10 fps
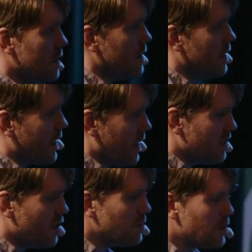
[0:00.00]
like in
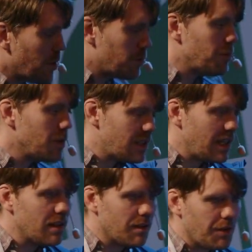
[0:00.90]
terms of what we will see
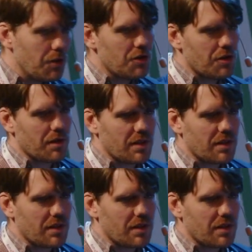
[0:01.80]
in the future,